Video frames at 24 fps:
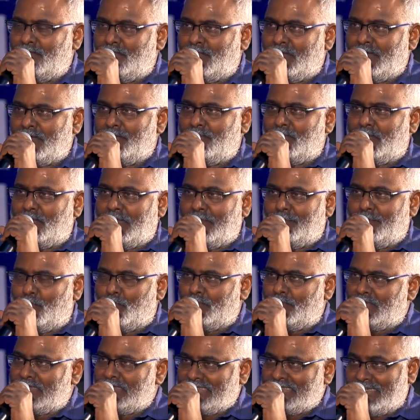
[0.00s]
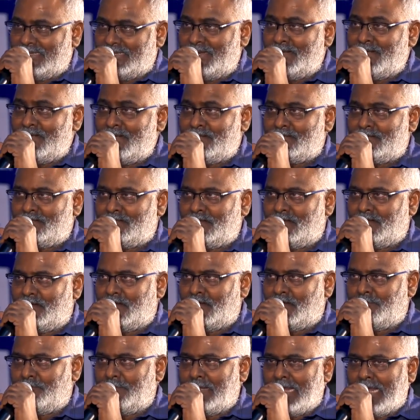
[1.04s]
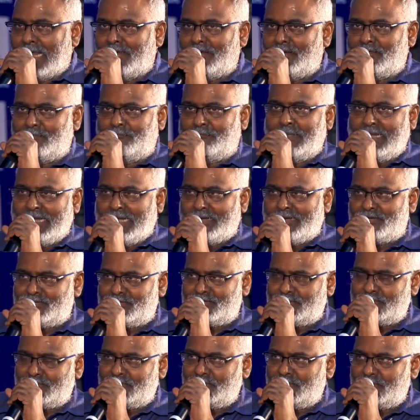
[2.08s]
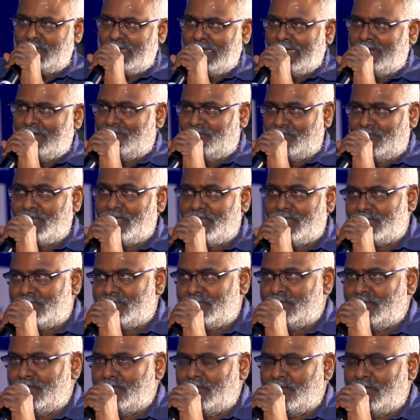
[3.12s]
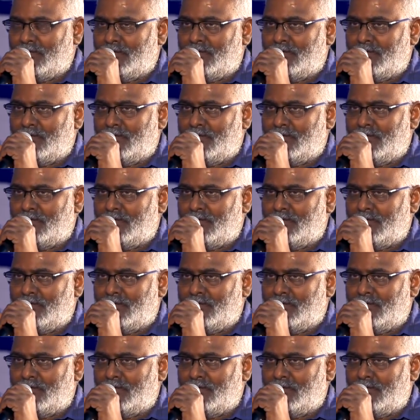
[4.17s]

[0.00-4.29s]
were about seeds or plant, plants and trees.